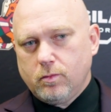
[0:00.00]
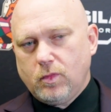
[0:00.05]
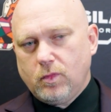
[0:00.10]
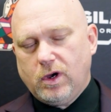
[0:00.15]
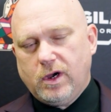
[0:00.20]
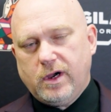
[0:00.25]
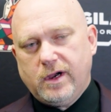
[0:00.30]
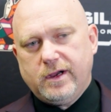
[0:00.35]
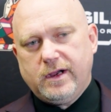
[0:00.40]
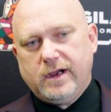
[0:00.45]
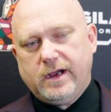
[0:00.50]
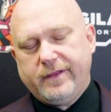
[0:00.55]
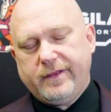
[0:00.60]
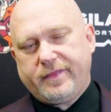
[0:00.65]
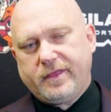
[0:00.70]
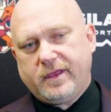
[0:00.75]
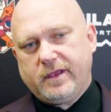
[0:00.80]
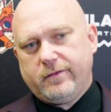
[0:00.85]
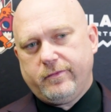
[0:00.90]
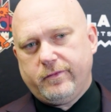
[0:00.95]
Well, I
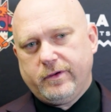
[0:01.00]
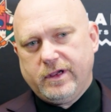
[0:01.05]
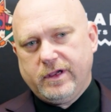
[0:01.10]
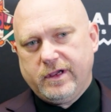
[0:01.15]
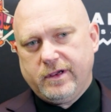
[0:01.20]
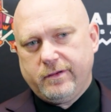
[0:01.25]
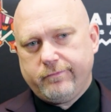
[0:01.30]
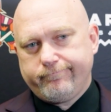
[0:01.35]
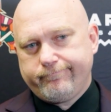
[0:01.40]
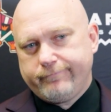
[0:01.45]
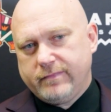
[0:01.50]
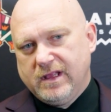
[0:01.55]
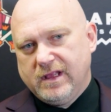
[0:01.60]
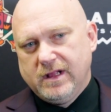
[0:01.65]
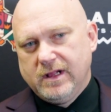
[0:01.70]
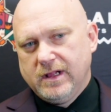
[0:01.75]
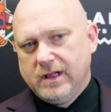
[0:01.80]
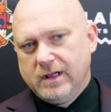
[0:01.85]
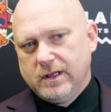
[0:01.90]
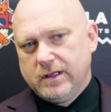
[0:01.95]
think we
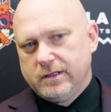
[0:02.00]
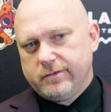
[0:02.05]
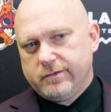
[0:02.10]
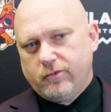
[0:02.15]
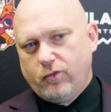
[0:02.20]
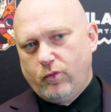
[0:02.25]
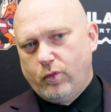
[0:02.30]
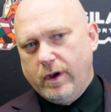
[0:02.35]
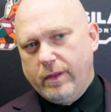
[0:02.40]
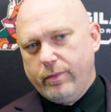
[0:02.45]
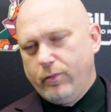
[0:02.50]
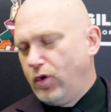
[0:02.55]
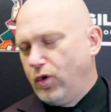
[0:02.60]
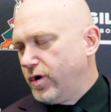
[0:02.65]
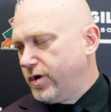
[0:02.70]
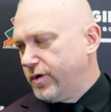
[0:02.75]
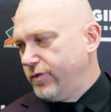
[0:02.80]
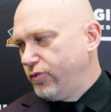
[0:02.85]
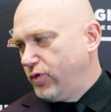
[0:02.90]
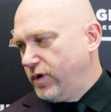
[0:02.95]
one
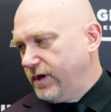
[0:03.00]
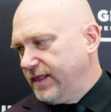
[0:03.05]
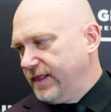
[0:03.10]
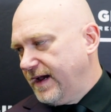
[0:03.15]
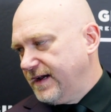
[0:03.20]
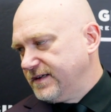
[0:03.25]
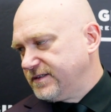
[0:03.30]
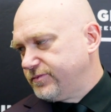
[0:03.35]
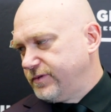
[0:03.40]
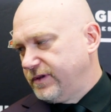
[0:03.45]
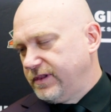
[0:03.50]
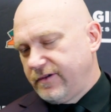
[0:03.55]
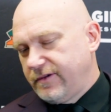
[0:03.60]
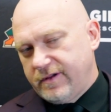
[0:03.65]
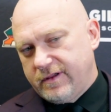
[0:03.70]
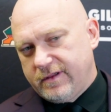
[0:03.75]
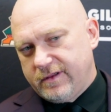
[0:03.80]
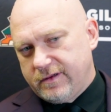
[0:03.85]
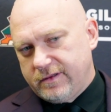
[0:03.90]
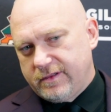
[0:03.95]
more and one less when
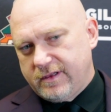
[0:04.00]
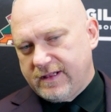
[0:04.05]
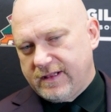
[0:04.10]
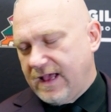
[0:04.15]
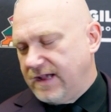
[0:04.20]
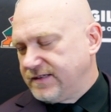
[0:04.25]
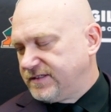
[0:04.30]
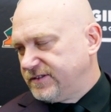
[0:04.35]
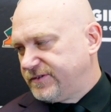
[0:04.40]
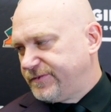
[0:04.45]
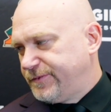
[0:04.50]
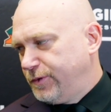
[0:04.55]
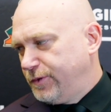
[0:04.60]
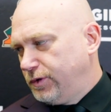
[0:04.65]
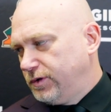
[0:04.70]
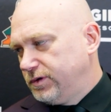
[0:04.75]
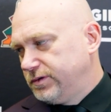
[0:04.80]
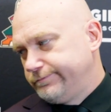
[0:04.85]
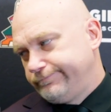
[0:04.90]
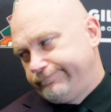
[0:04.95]
the glass is
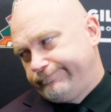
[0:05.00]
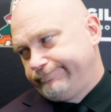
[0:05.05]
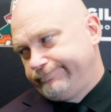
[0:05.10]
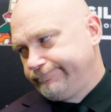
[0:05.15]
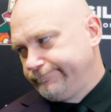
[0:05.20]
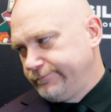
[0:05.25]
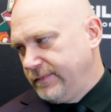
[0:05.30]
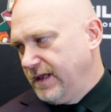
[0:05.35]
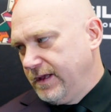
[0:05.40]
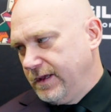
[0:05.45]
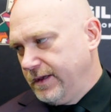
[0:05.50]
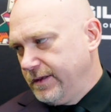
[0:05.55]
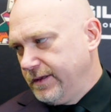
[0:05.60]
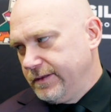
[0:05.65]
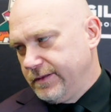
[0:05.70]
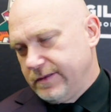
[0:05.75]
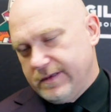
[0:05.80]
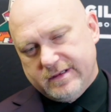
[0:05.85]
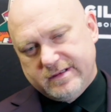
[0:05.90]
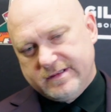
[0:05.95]
full.
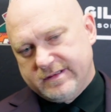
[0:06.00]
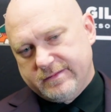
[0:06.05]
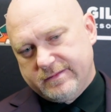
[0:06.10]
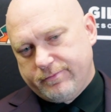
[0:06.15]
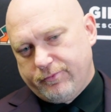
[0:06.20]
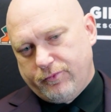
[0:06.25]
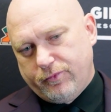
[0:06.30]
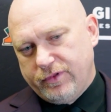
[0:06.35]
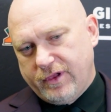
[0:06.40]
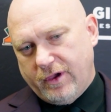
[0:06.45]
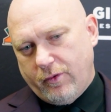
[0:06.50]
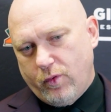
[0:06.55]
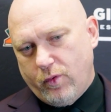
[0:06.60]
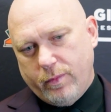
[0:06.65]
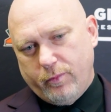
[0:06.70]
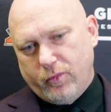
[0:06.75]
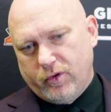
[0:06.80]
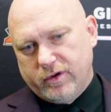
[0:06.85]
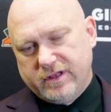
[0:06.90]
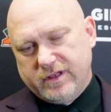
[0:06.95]
That's not
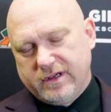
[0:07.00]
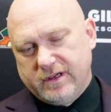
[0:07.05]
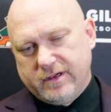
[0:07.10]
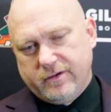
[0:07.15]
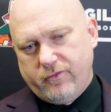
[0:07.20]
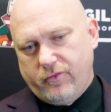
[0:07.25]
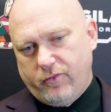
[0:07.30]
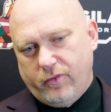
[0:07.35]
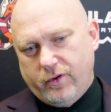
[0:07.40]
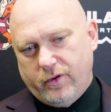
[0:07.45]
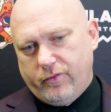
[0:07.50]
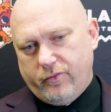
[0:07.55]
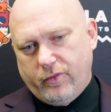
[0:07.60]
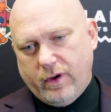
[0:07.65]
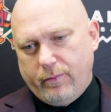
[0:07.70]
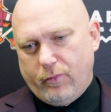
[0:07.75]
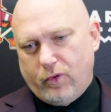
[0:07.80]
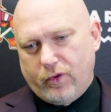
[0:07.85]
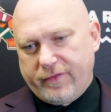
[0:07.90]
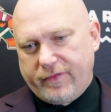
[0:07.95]
one
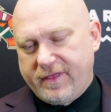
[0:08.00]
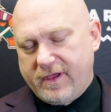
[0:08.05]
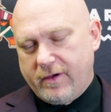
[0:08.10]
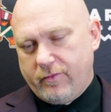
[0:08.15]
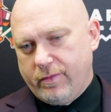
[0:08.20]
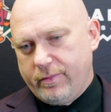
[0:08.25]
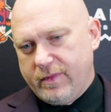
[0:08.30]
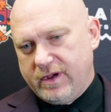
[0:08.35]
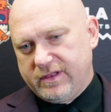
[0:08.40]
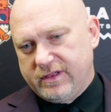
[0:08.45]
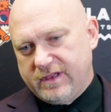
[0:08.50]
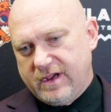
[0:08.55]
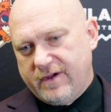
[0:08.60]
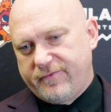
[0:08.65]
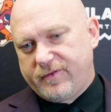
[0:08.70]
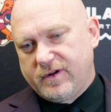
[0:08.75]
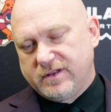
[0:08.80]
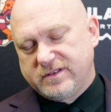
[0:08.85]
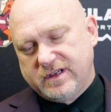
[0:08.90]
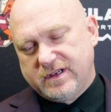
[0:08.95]
more thing will make a
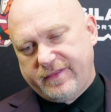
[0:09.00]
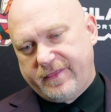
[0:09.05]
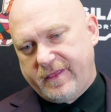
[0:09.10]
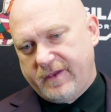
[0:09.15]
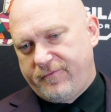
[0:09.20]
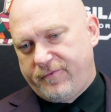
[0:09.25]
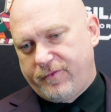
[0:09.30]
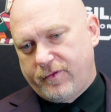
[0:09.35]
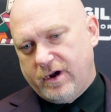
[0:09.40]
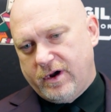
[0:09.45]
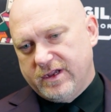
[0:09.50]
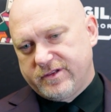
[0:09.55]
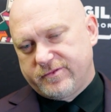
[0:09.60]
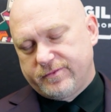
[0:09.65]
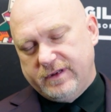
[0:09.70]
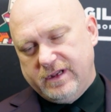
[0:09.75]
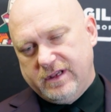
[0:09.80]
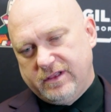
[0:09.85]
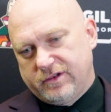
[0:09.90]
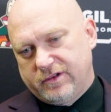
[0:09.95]
difference. I think for us,
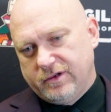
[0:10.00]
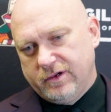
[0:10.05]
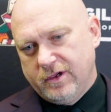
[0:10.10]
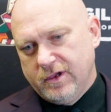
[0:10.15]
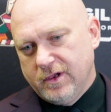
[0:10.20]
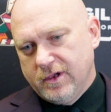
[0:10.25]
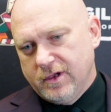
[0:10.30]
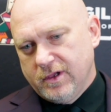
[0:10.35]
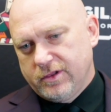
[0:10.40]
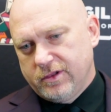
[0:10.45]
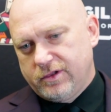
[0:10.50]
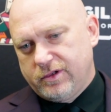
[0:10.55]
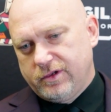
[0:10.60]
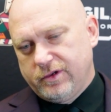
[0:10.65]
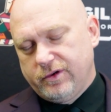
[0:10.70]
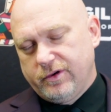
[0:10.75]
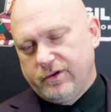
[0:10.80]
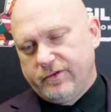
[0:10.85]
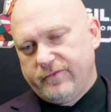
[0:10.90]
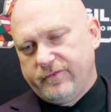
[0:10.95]
we need
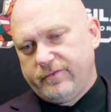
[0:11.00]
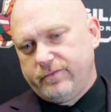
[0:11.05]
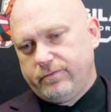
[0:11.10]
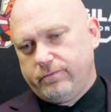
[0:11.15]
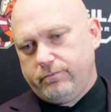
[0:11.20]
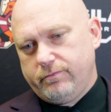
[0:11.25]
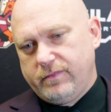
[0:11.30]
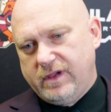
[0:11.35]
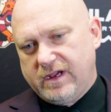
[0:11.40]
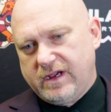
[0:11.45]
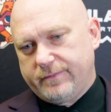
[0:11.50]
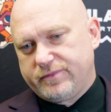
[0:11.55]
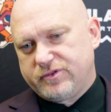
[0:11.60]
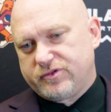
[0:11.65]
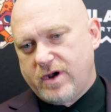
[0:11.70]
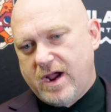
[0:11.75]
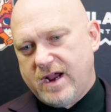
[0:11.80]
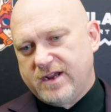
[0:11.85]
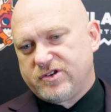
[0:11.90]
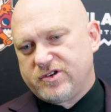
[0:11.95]
to make
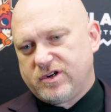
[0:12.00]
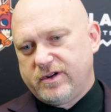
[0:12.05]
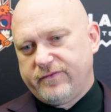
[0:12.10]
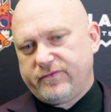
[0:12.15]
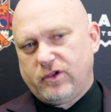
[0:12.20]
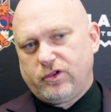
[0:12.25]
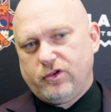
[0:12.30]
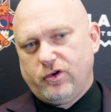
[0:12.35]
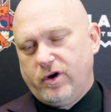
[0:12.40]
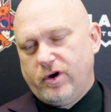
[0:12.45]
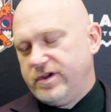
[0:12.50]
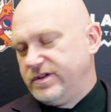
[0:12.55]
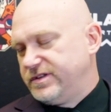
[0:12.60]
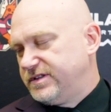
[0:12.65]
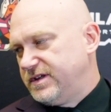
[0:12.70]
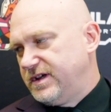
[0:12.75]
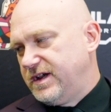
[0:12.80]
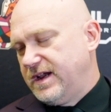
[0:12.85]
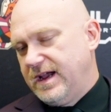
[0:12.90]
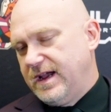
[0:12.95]
abstraction of the
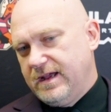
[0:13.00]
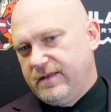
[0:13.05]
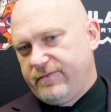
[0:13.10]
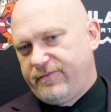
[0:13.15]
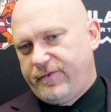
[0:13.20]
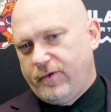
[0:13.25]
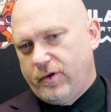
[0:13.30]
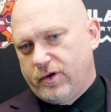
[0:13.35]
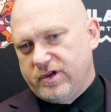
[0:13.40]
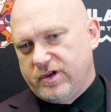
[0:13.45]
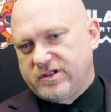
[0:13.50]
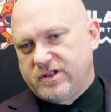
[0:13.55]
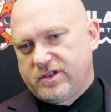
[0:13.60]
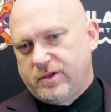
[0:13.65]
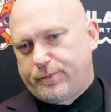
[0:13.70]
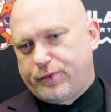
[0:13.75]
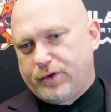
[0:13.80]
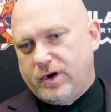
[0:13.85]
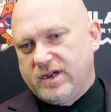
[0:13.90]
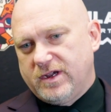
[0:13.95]
noise and focus on the
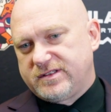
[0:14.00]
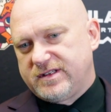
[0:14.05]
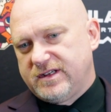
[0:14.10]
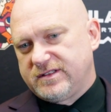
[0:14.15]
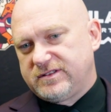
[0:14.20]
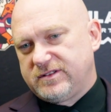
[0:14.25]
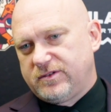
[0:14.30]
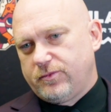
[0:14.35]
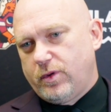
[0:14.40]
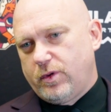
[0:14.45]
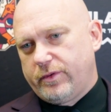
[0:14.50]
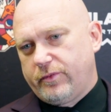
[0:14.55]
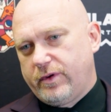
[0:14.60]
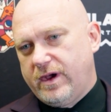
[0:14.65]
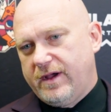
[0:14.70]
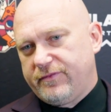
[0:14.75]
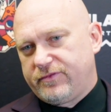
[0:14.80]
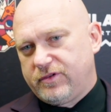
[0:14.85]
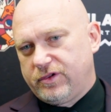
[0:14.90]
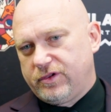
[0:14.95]
process and what we
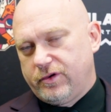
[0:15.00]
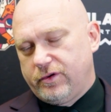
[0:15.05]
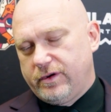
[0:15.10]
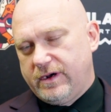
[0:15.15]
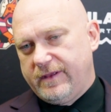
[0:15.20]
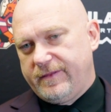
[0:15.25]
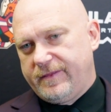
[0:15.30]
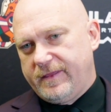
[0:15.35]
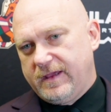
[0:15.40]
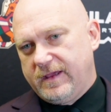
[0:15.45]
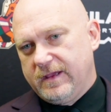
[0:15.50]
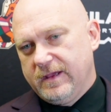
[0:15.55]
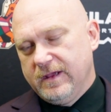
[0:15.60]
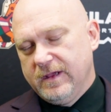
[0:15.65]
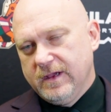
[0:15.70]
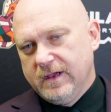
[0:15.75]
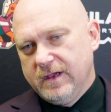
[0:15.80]
have to do. I think